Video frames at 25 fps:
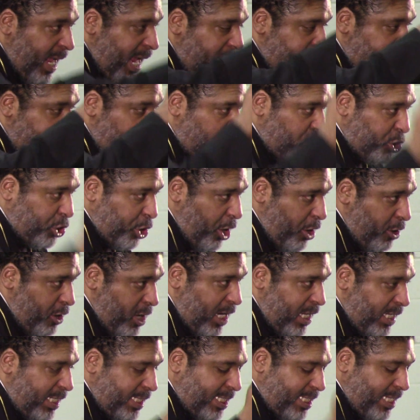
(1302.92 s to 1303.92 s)
The
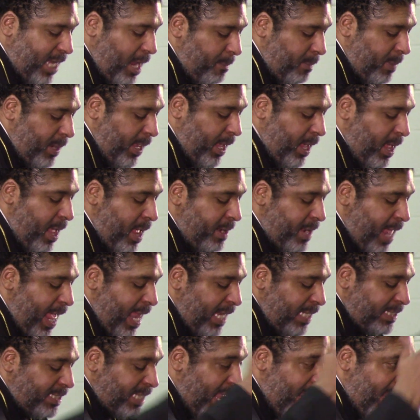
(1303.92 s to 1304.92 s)
General Assembly that
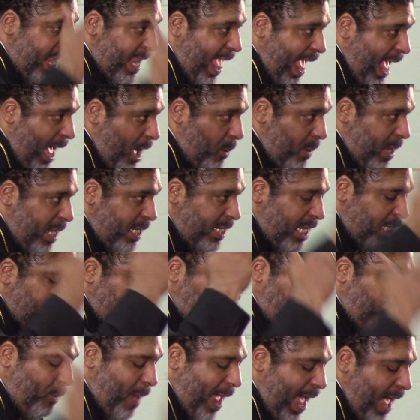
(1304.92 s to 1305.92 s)
is allowing this
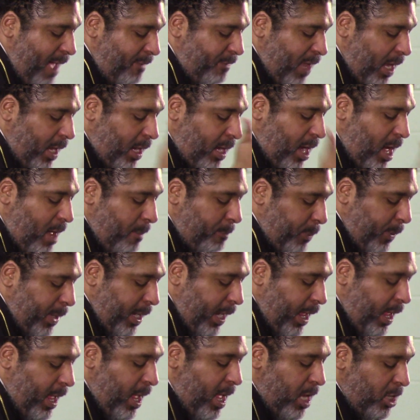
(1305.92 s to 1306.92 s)
private
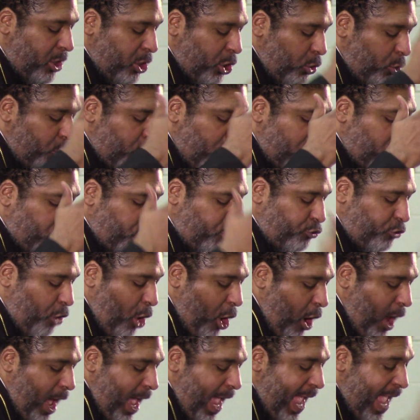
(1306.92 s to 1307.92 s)
company to
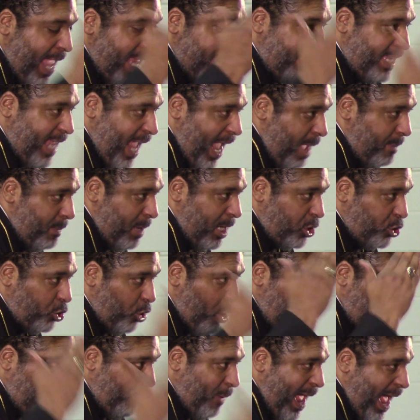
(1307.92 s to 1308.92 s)
destroy and damage
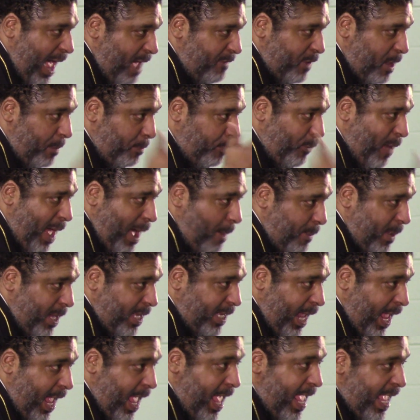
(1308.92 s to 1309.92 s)
your private
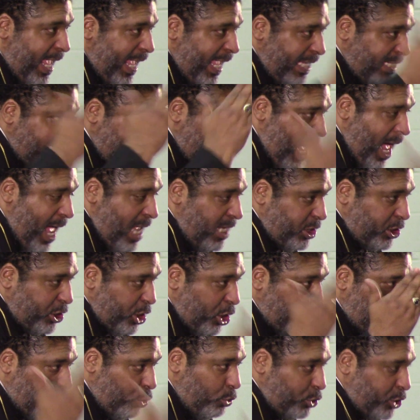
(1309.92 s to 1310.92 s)
property is
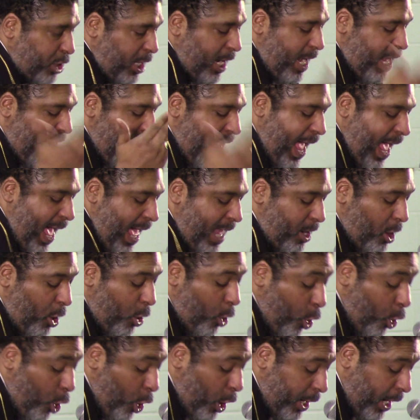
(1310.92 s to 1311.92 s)
constitutionally out of
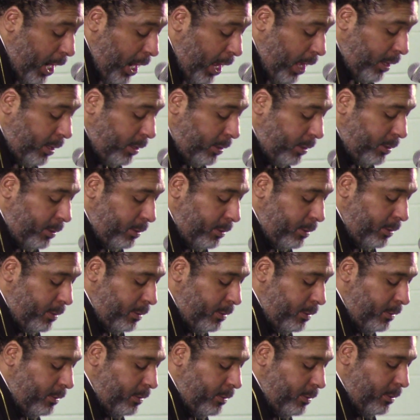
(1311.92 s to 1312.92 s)
order.
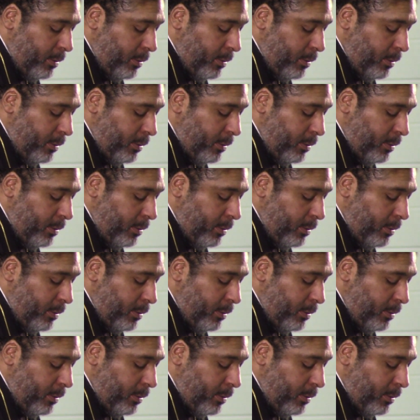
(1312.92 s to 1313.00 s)
Wait.